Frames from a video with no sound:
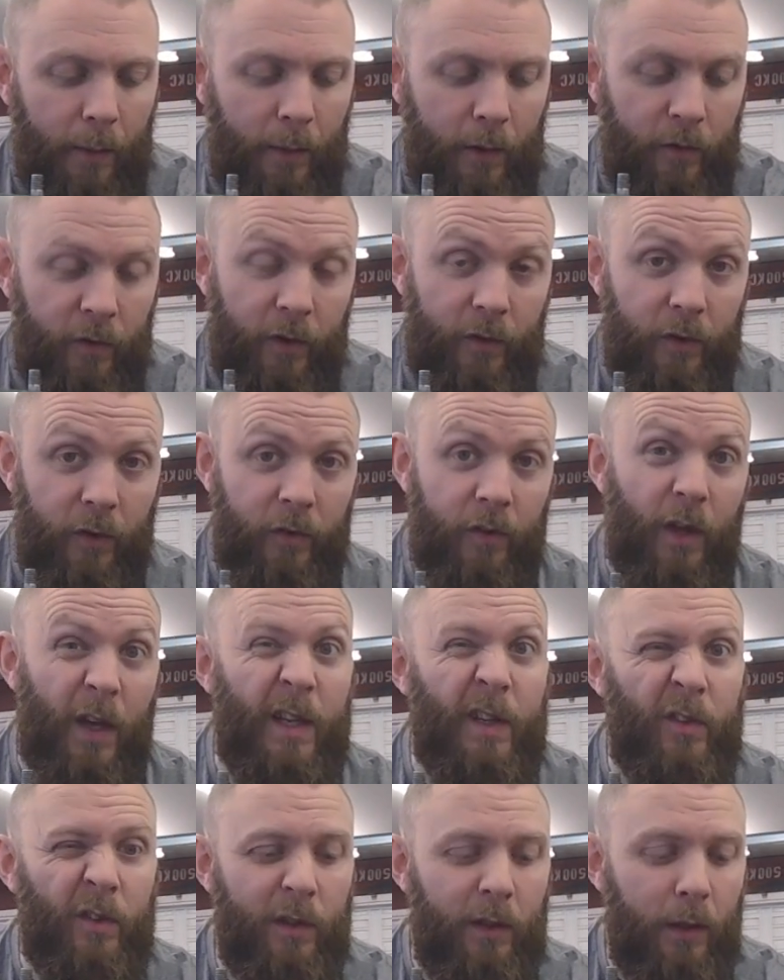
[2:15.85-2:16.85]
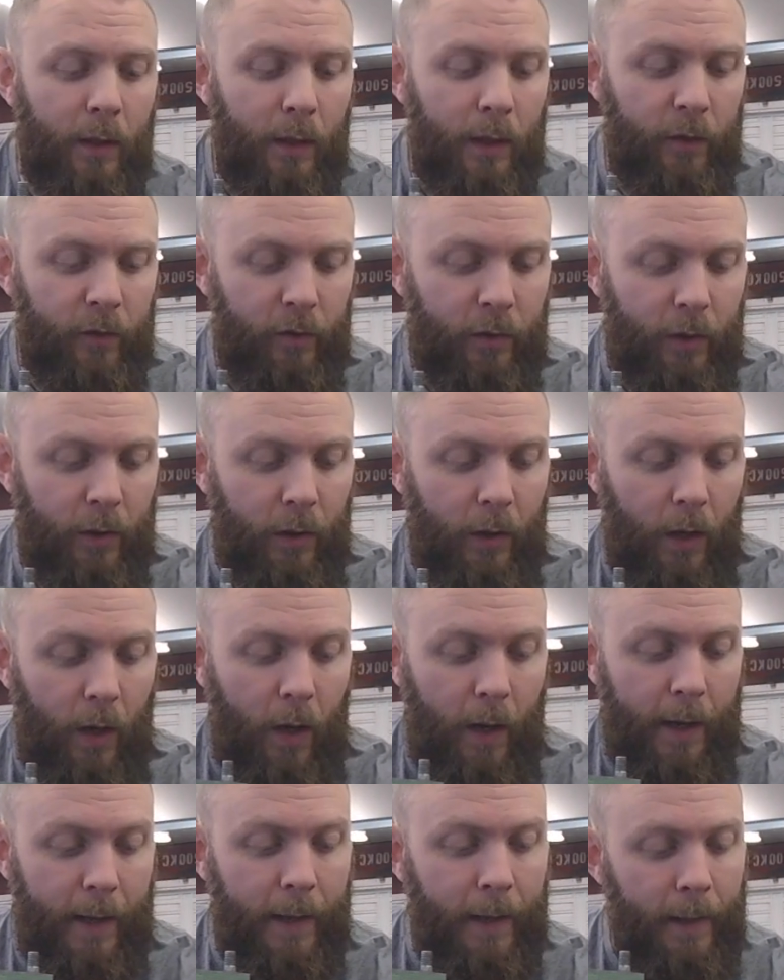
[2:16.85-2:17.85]
because, as I say, he's a good
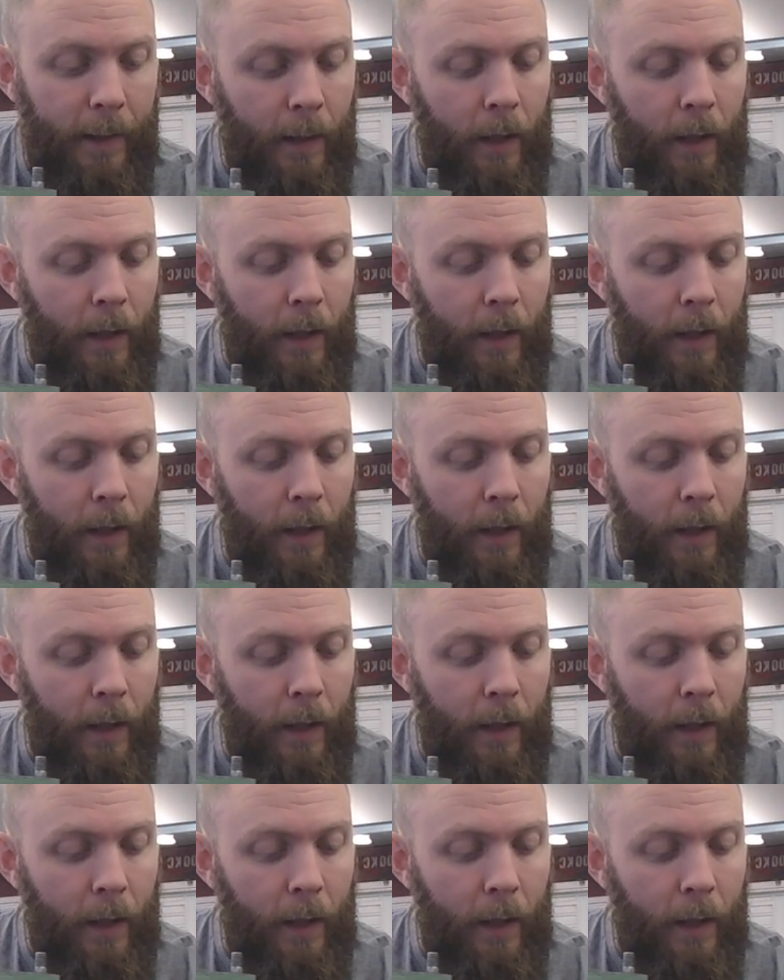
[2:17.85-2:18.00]
guy.